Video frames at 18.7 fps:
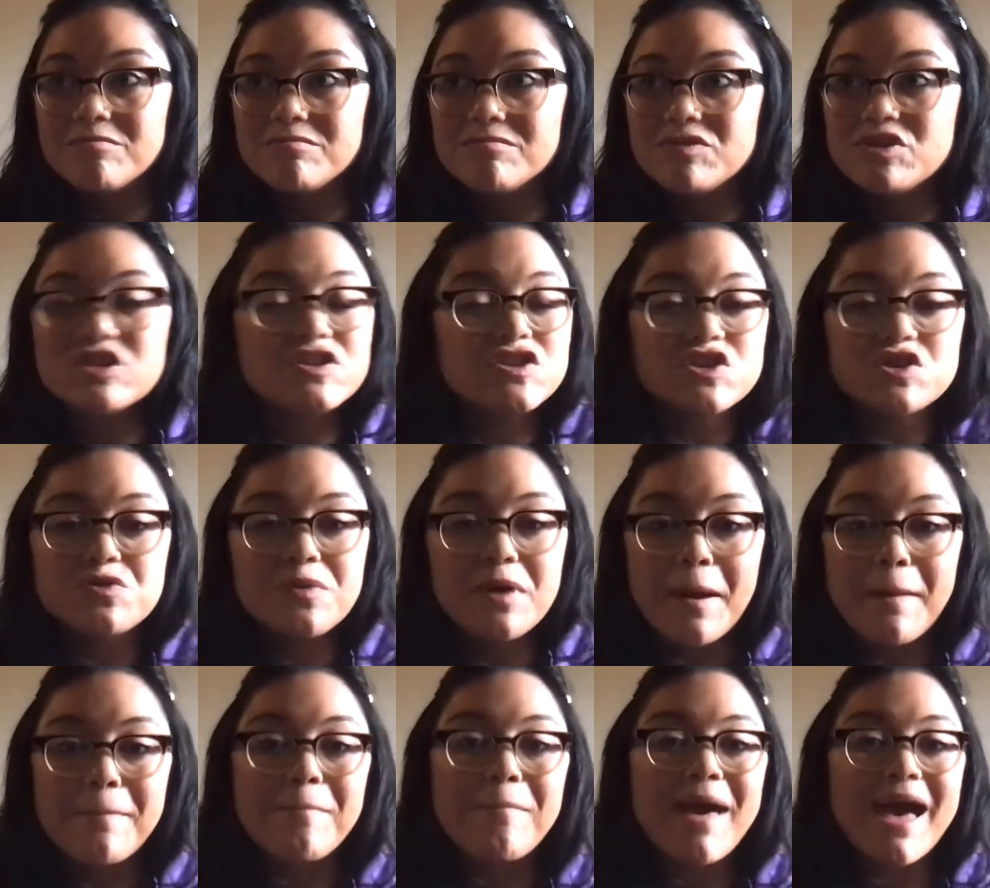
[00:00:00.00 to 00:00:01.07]
just to
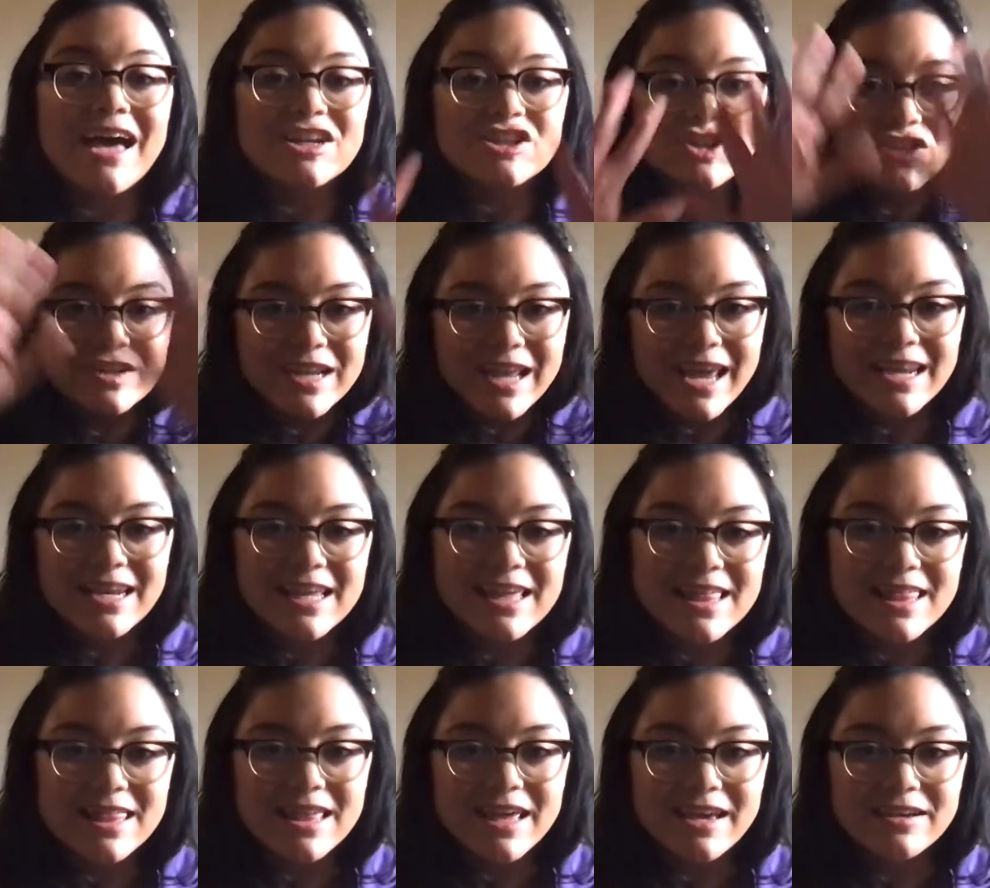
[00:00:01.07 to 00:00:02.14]
imagine
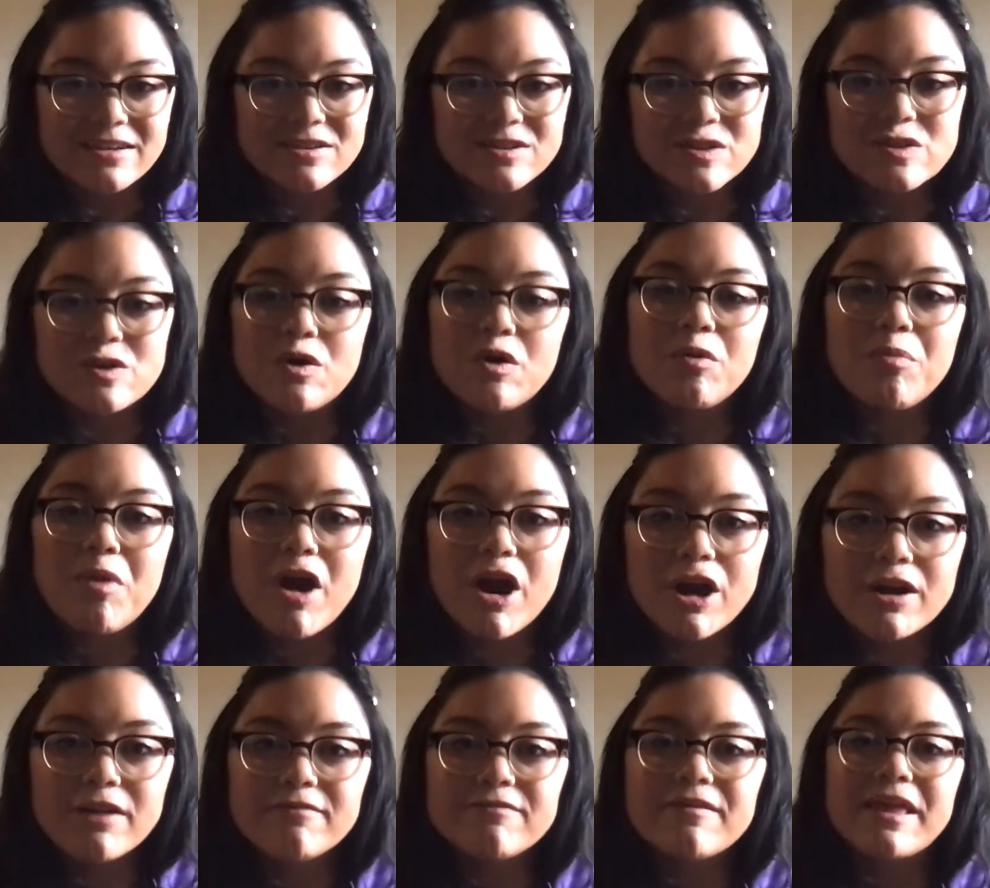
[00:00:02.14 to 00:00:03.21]
anything. So a part
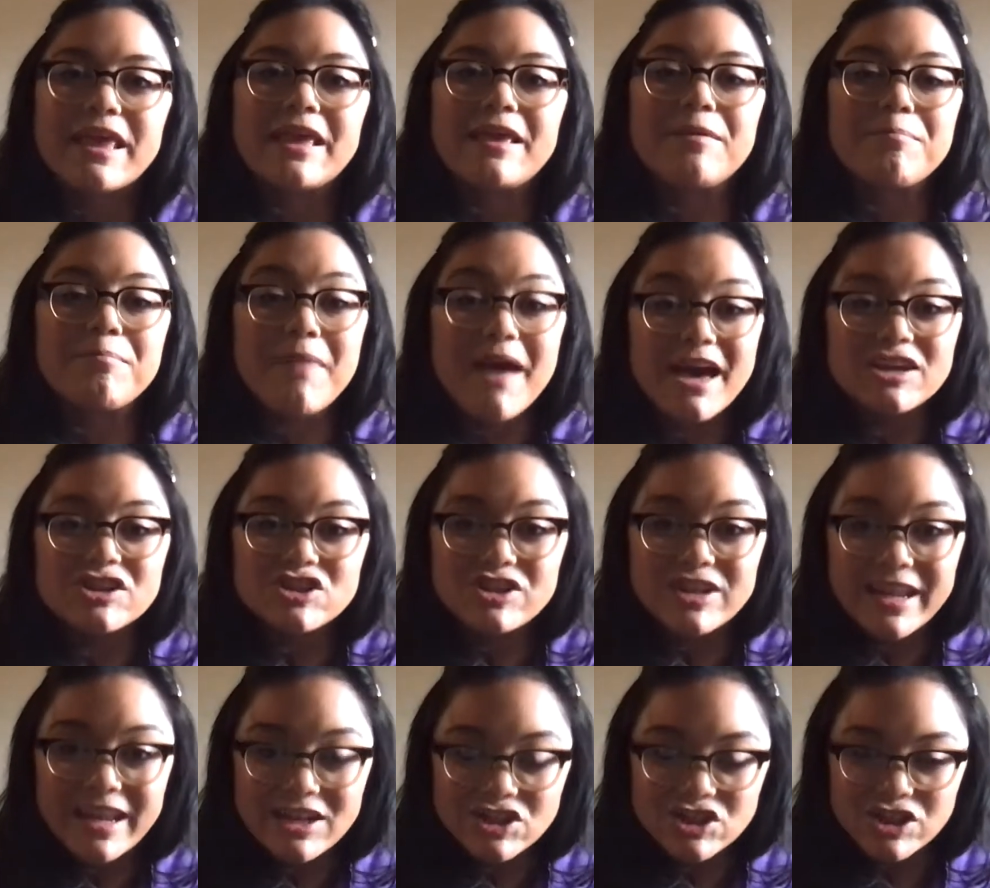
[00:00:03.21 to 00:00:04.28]
of
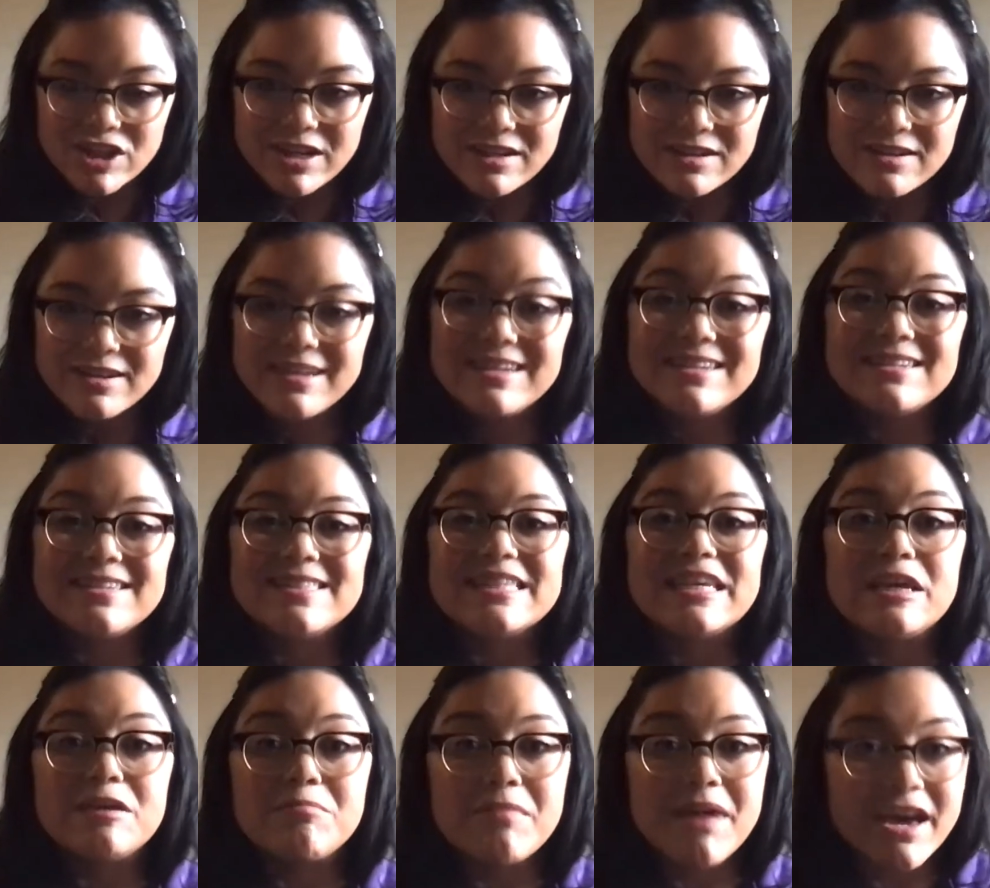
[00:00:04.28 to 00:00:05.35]
imagination is
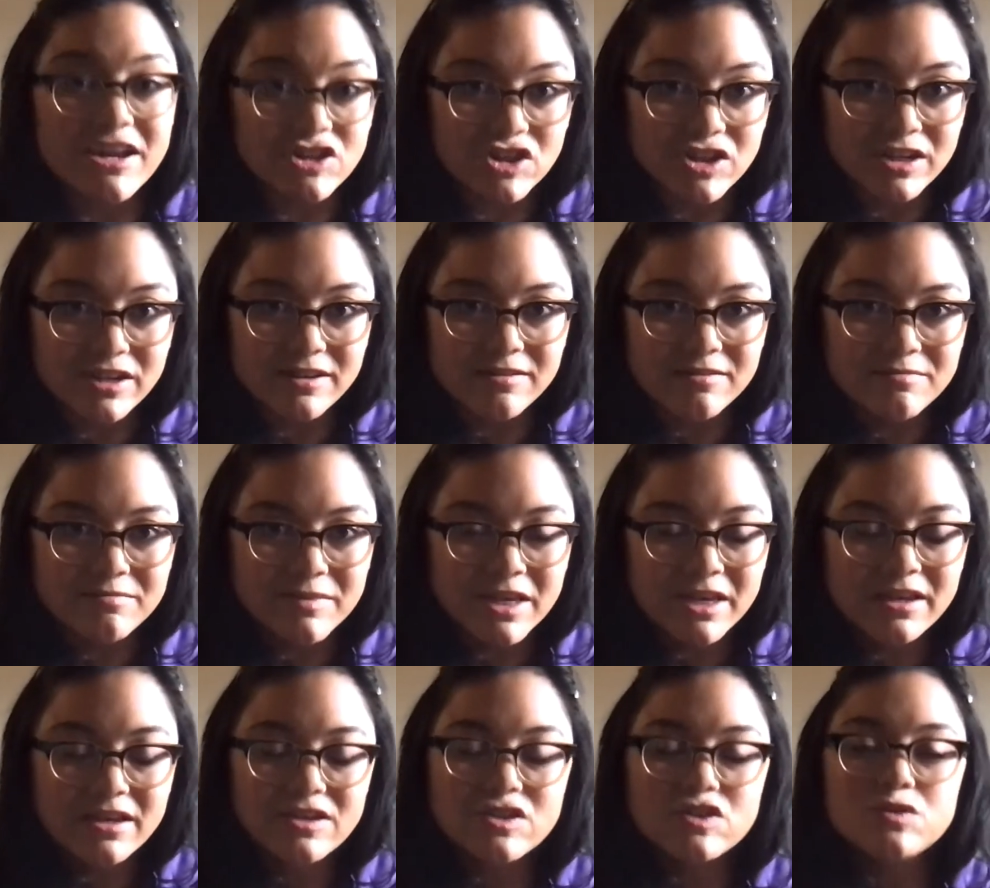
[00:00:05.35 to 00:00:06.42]
imagine.
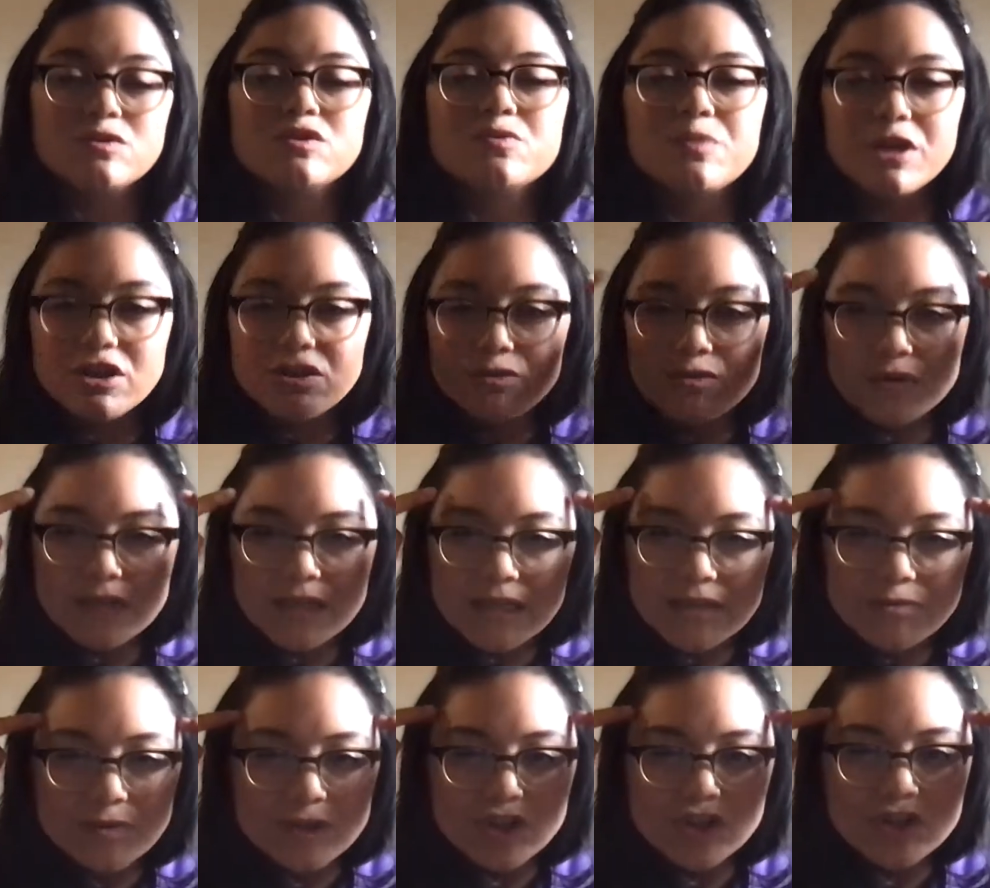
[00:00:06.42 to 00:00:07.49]
So it's what
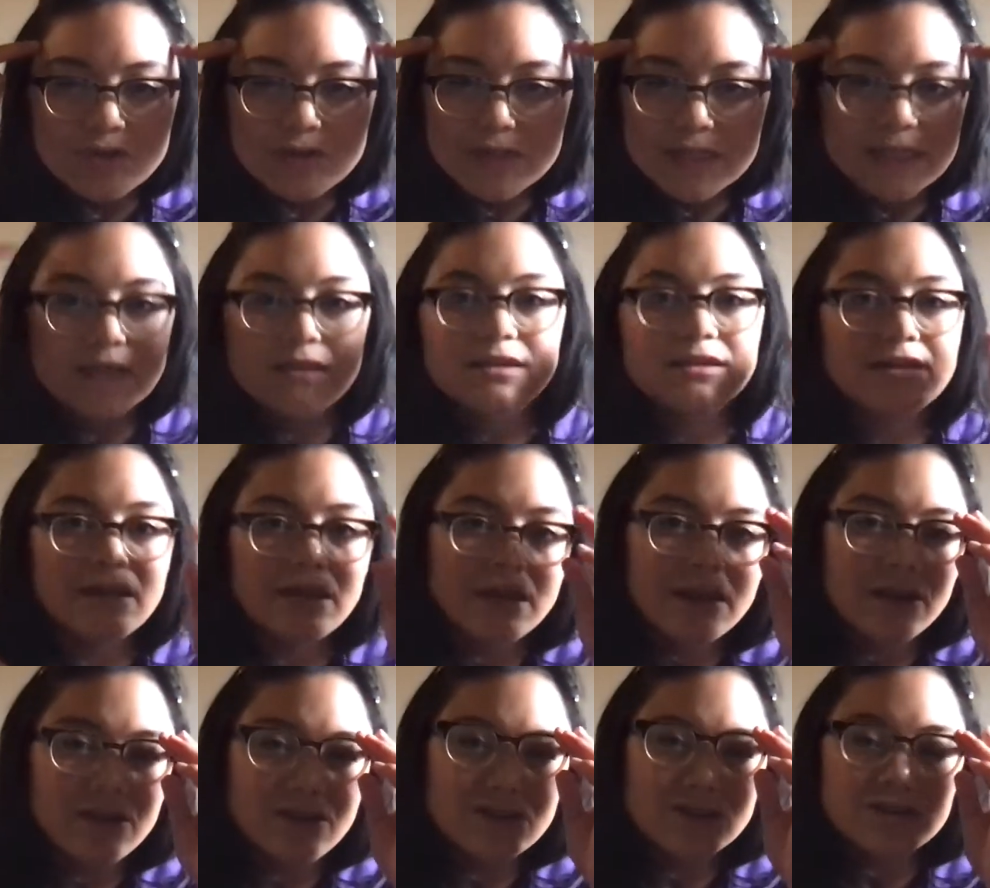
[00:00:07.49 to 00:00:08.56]
you see and
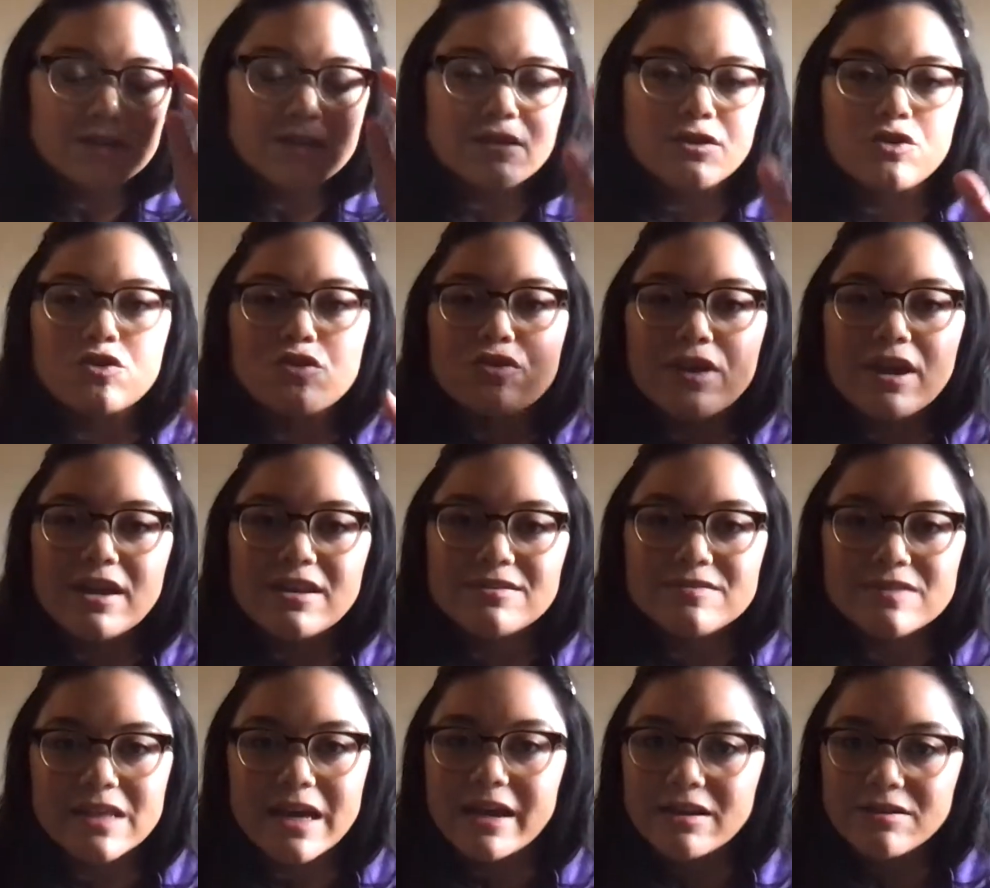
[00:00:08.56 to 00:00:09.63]
hear. It's the creative
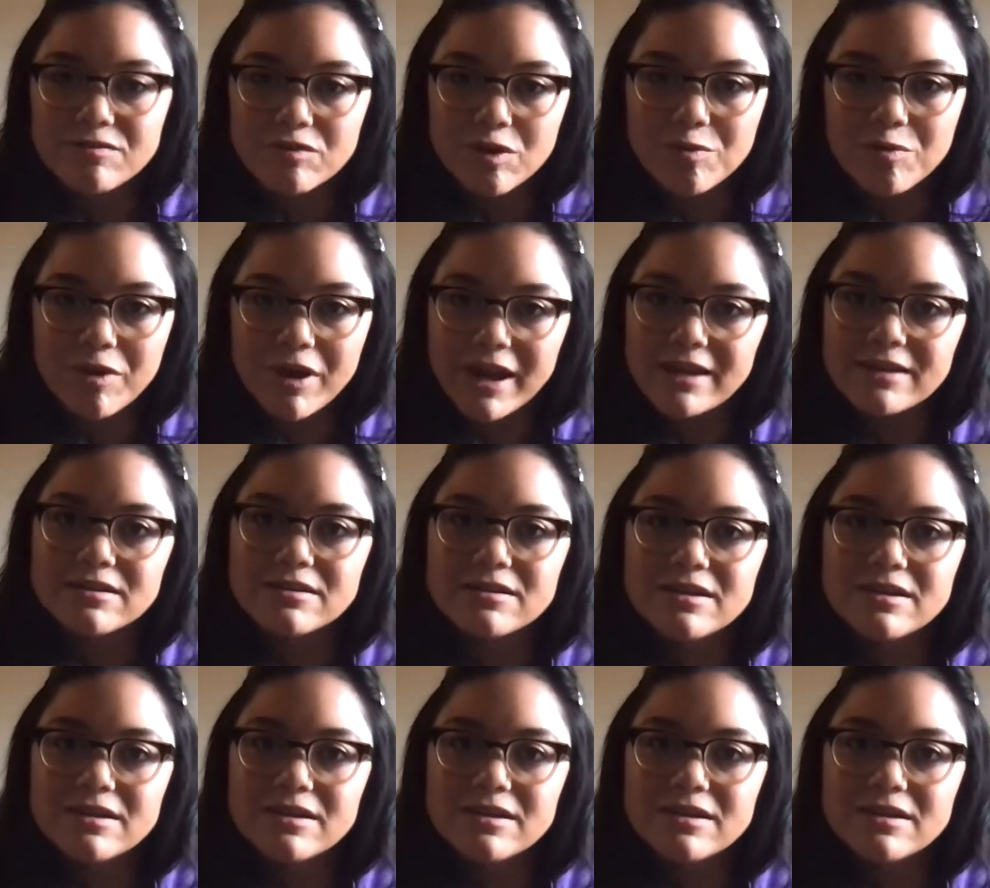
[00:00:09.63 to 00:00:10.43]
side of your brain.